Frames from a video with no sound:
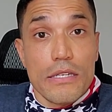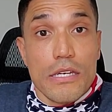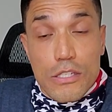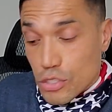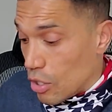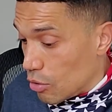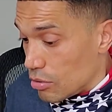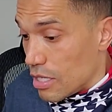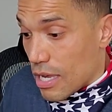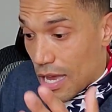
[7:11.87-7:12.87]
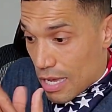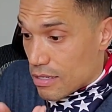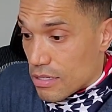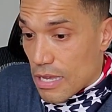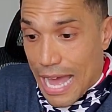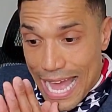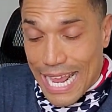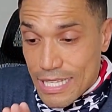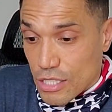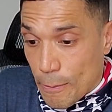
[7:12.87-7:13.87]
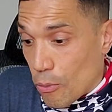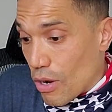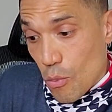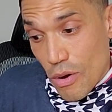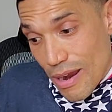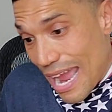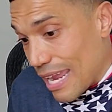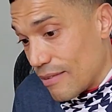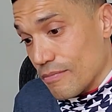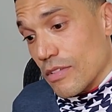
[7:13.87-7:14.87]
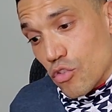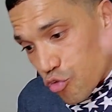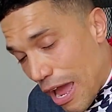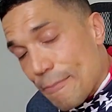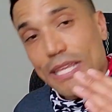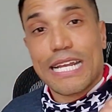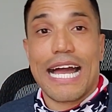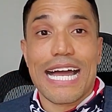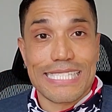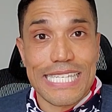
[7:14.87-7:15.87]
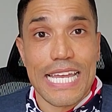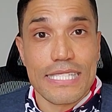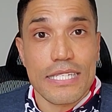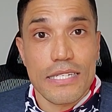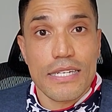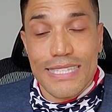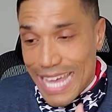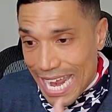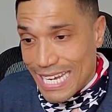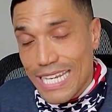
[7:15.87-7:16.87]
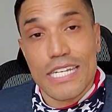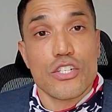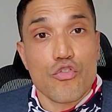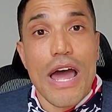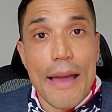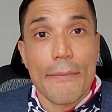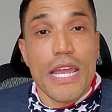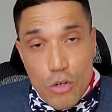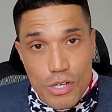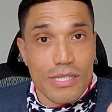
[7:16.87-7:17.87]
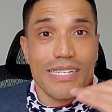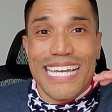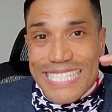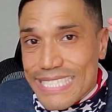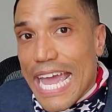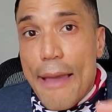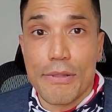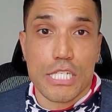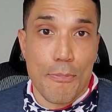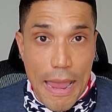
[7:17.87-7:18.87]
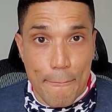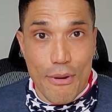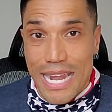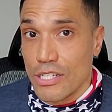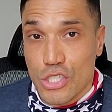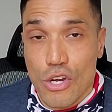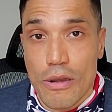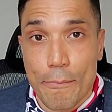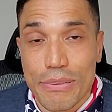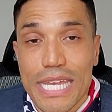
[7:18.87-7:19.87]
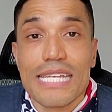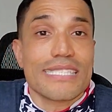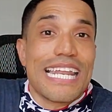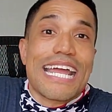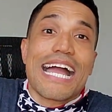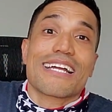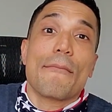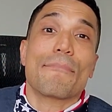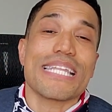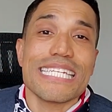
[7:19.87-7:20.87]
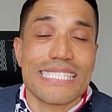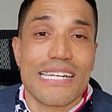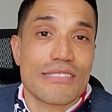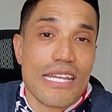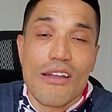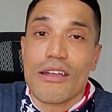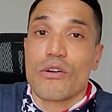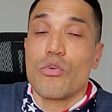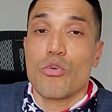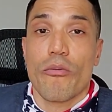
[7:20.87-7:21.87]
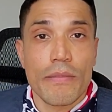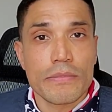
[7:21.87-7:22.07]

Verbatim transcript: So I got to the point where I dropped the content that I needed to drop in order to establish my brand at a certain place. And I got complacent. I was like, all right, cool.